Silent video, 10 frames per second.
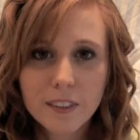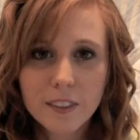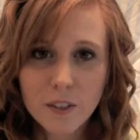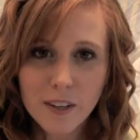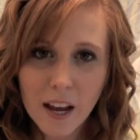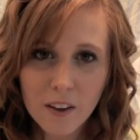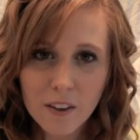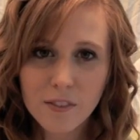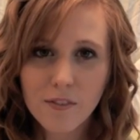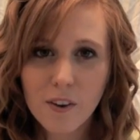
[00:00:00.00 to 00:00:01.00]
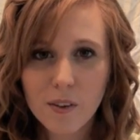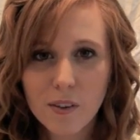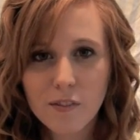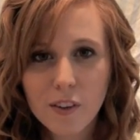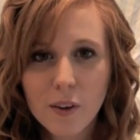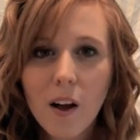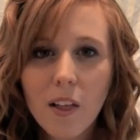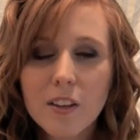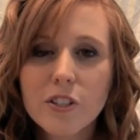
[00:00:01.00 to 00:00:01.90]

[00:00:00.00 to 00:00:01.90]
So now for the review on